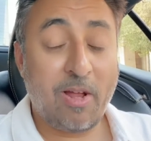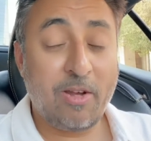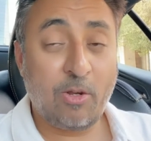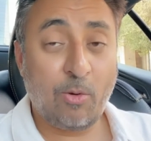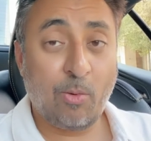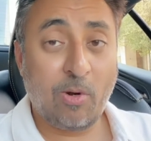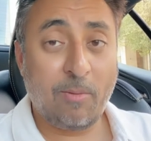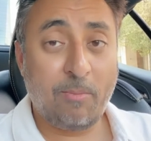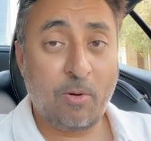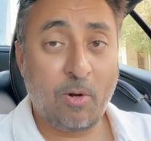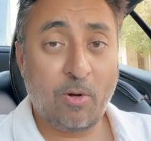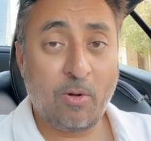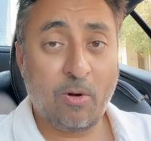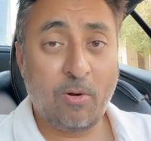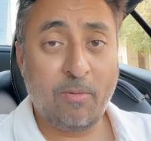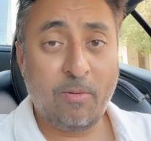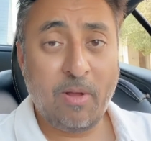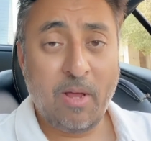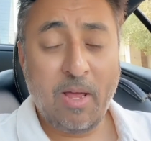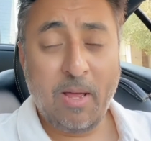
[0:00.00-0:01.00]
I do want to put
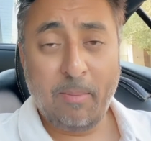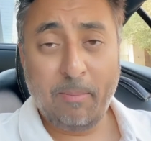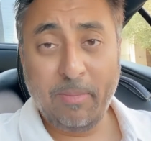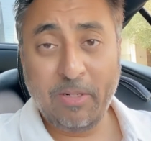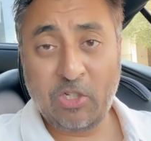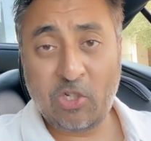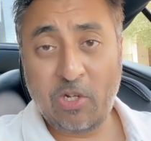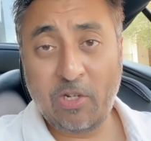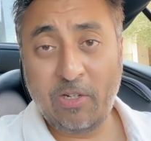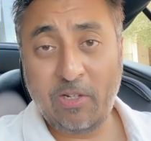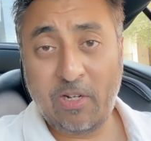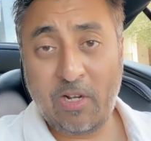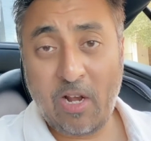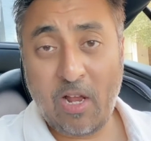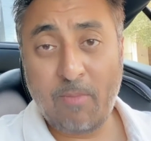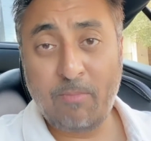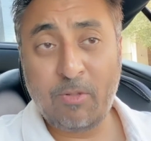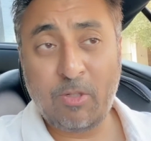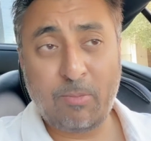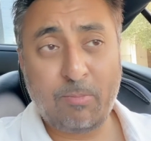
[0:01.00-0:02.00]
on Michelin
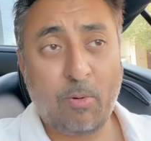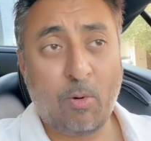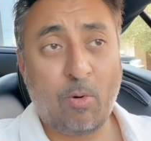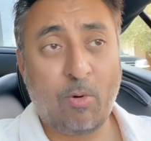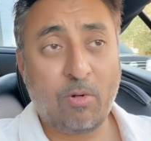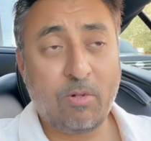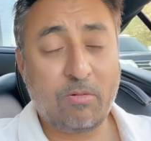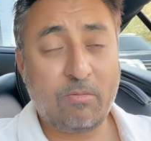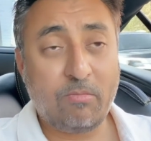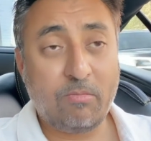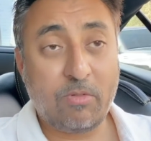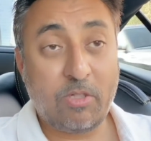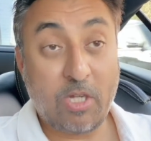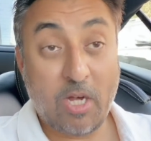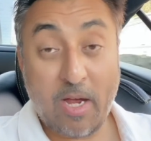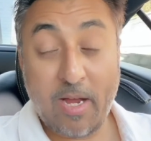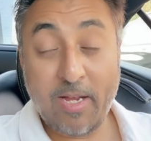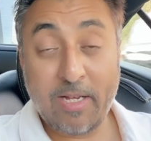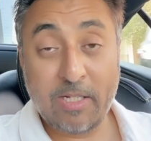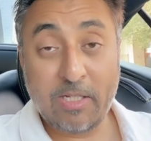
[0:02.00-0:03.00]
Club Sport
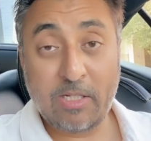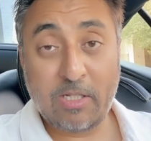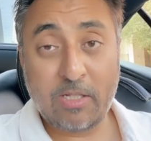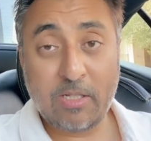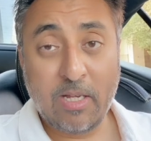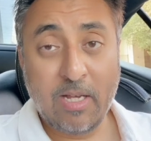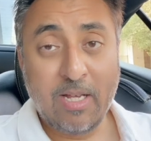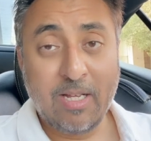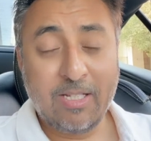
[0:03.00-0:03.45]
tyres,